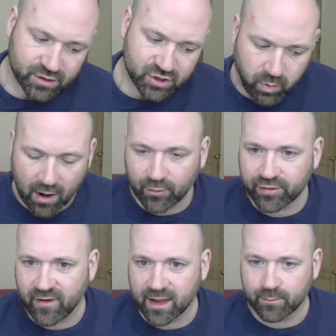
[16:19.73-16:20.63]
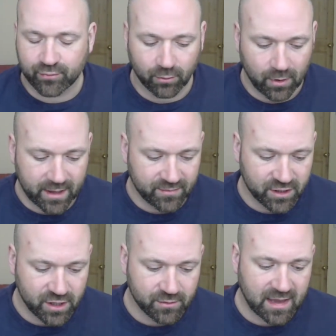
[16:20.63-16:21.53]
12th of April in
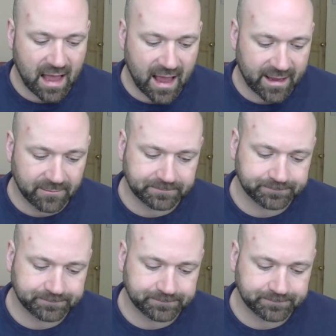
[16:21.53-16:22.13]
the UK,